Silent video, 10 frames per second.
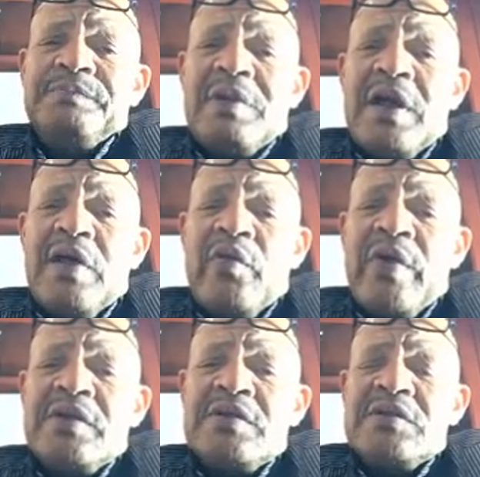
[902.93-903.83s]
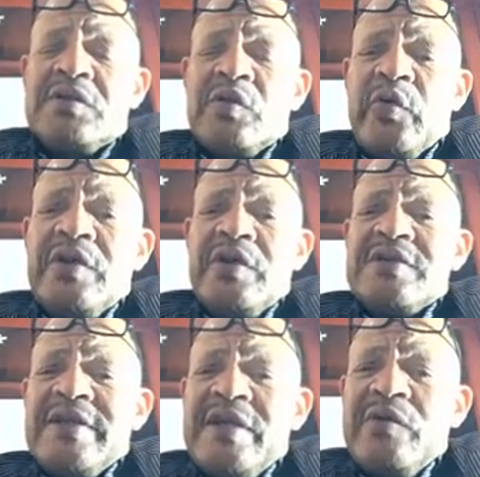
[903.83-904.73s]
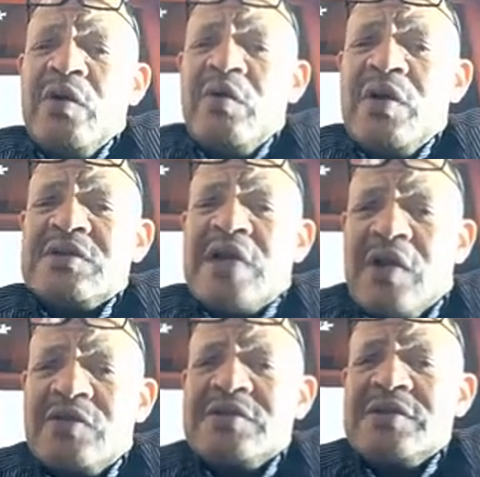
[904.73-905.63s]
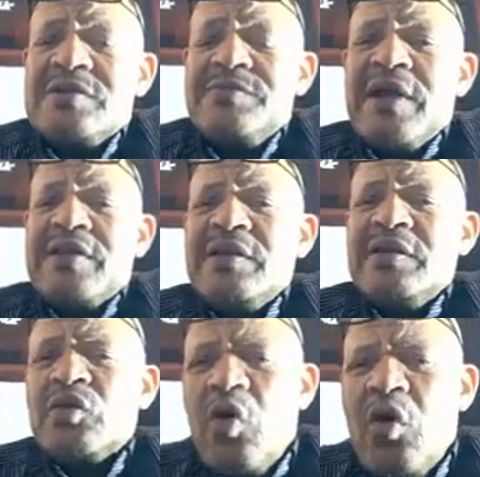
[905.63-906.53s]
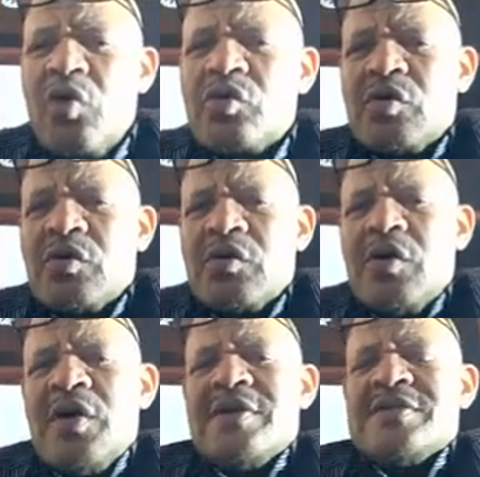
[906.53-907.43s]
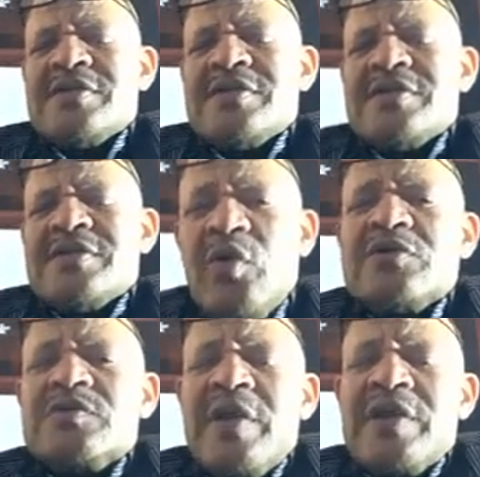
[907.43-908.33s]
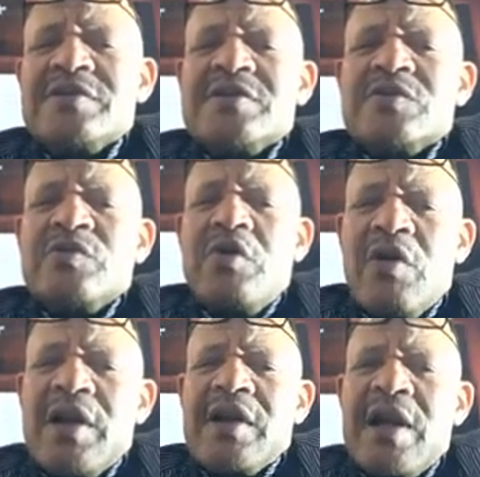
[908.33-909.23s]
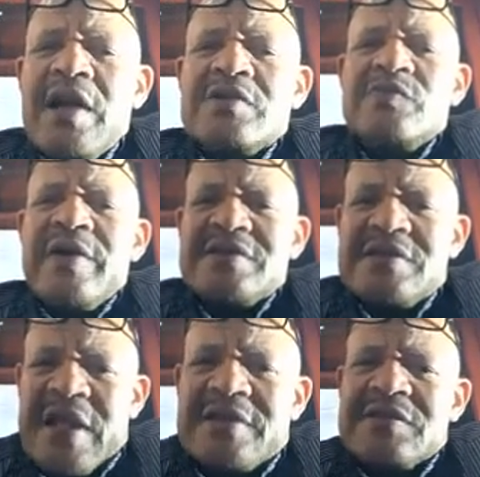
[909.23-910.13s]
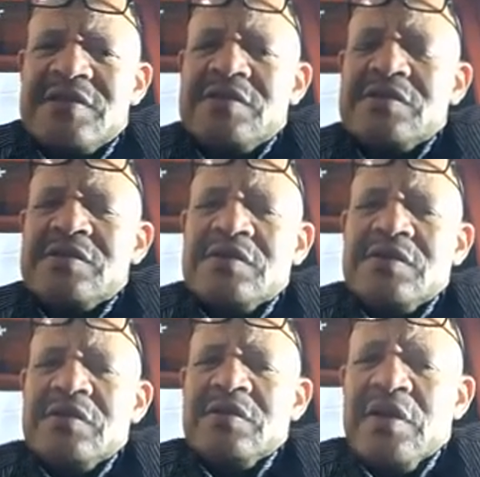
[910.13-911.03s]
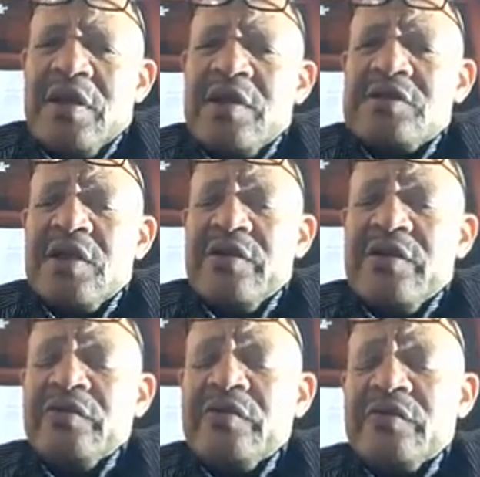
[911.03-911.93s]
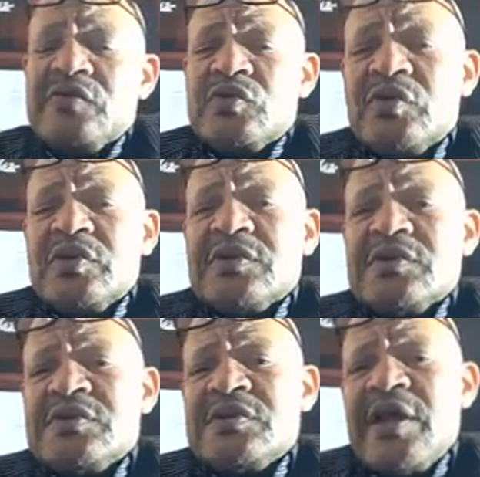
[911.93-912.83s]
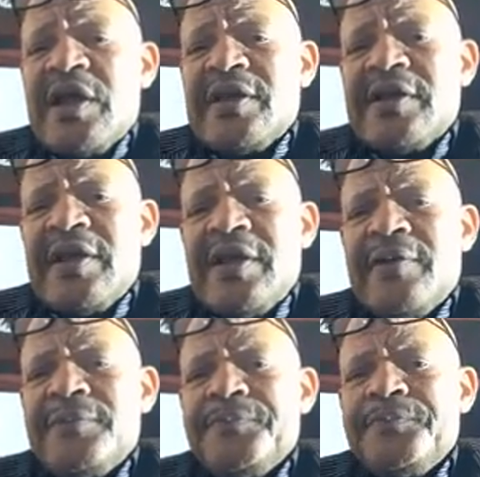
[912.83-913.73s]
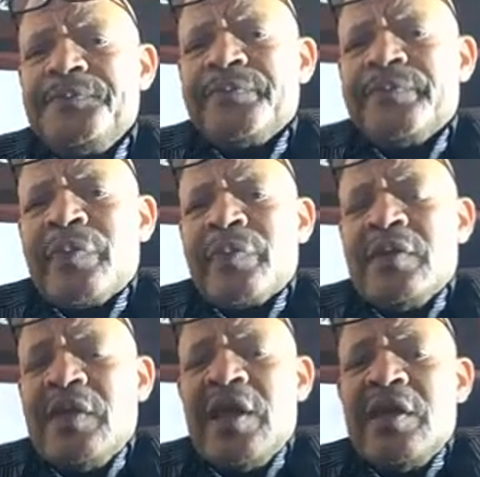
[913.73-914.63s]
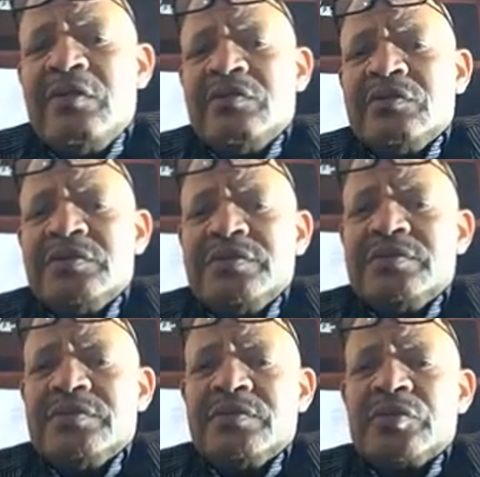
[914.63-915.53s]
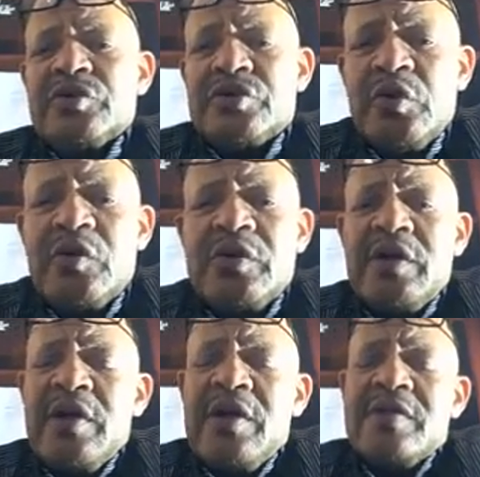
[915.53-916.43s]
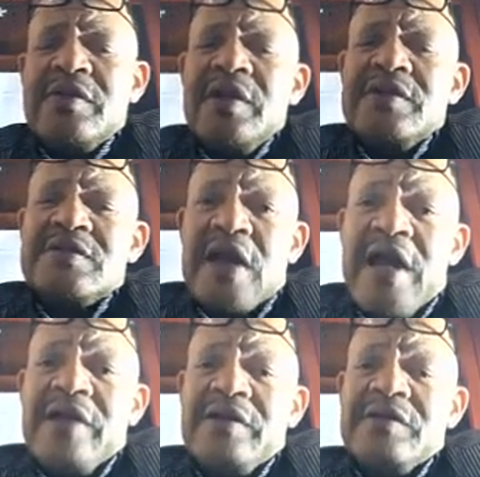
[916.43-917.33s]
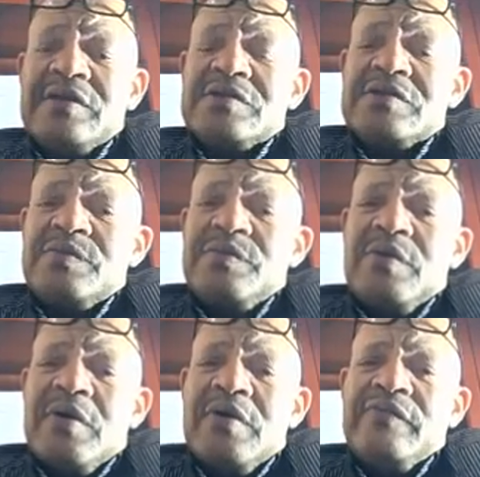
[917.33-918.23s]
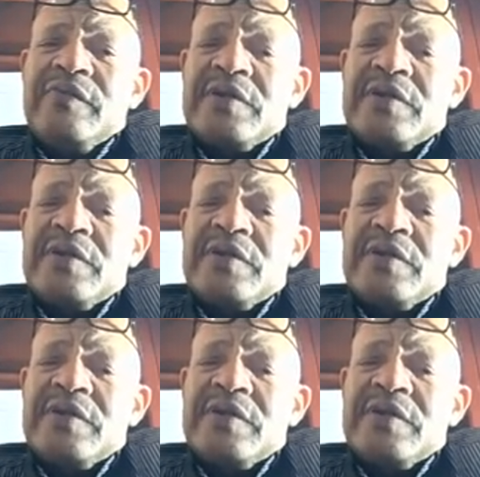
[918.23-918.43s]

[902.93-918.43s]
when Queen Ziliwe was ousted by the Likoko. Those marches were organized by SNUS, the National Union of Students, and they shook the entire leadership of the